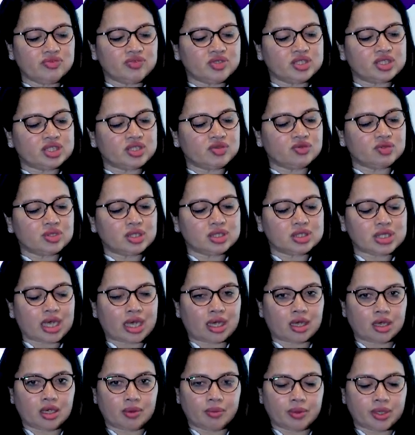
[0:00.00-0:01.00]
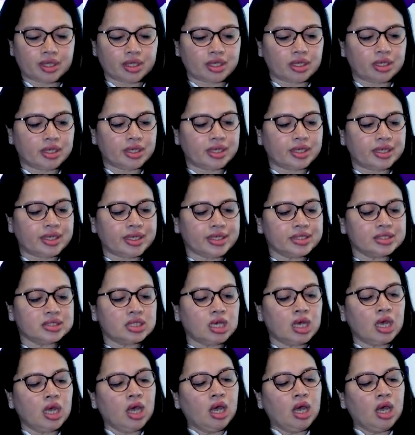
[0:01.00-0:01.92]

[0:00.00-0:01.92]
which gives us ankle brachial index.